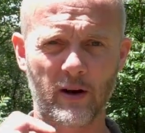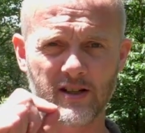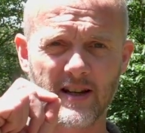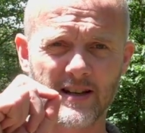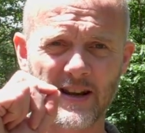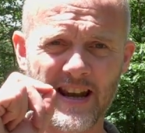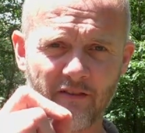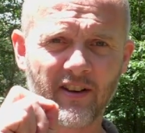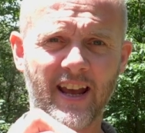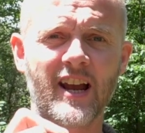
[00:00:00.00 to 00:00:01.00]
which is a
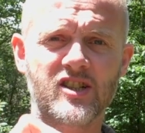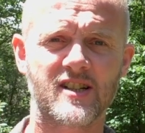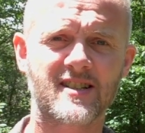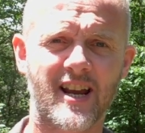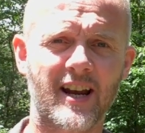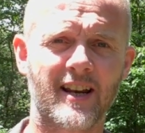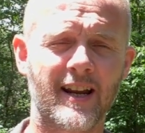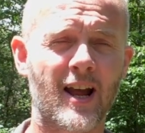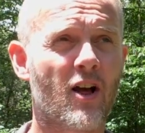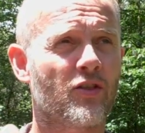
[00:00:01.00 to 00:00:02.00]
navigation
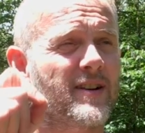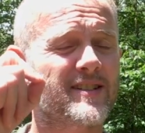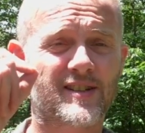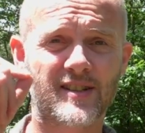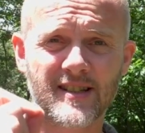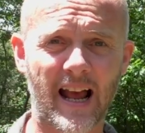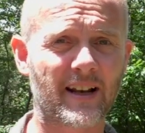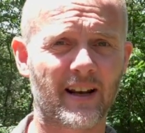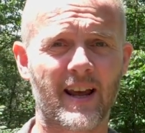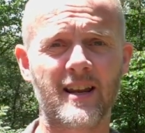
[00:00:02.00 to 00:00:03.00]
technique that
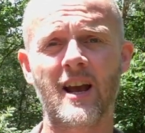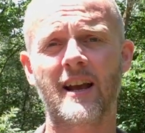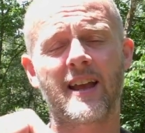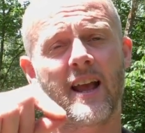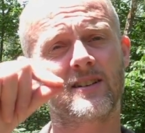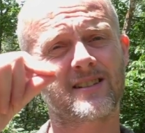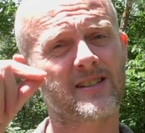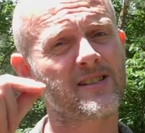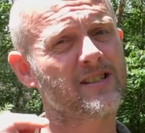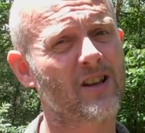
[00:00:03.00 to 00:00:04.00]
sadly gets
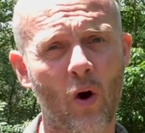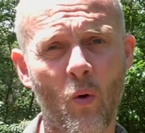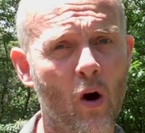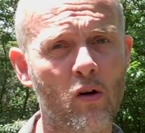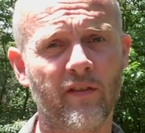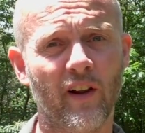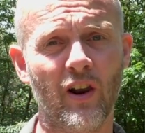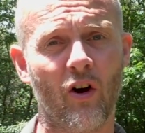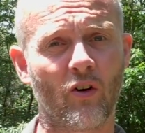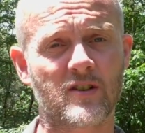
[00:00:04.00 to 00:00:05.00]
so
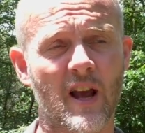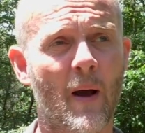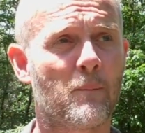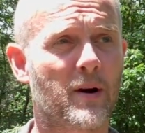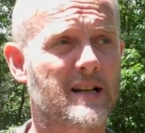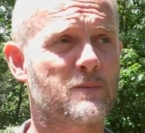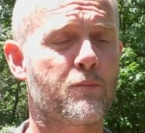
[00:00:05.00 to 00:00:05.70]
overlooked, but is